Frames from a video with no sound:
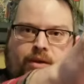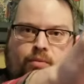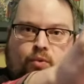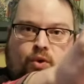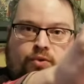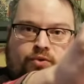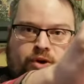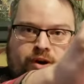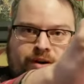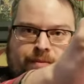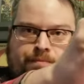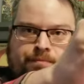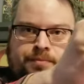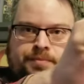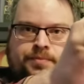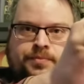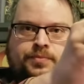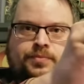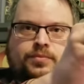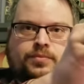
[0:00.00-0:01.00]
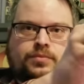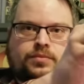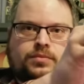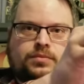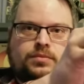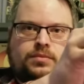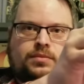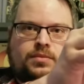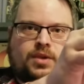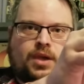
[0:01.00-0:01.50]
and Wolverine.
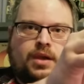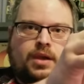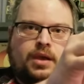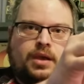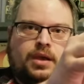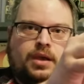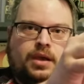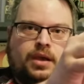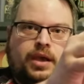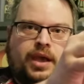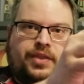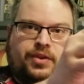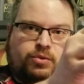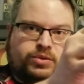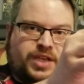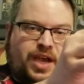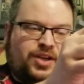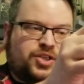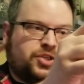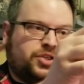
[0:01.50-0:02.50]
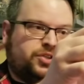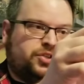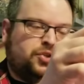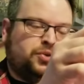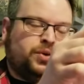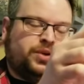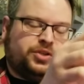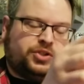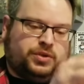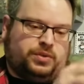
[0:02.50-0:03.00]
And there was actually
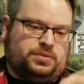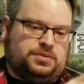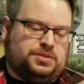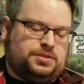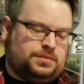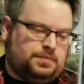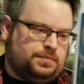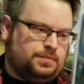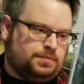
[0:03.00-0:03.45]
two issues